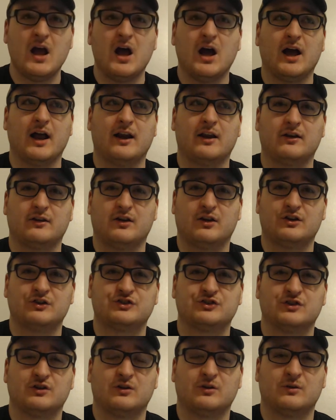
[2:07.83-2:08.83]
And it
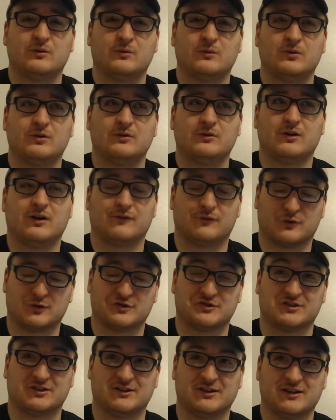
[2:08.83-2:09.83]
also,
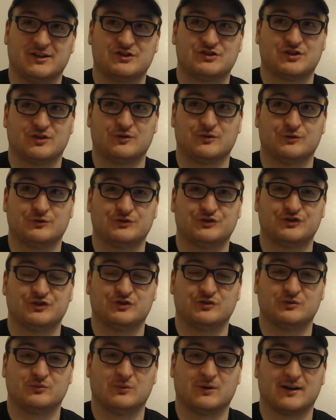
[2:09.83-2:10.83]
unfortunately, shows
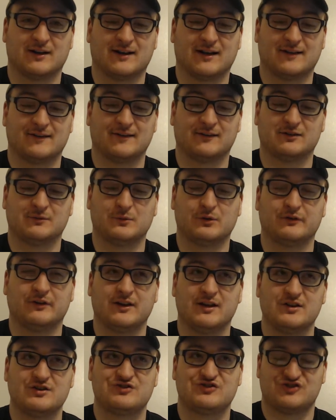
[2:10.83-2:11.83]
you what a Godzilla
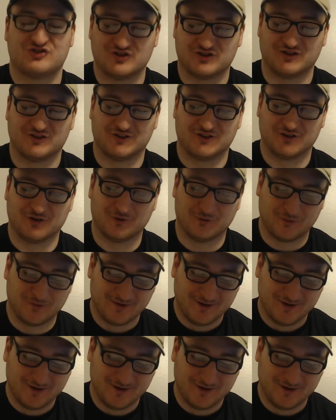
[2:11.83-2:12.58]
movie shouldn't do.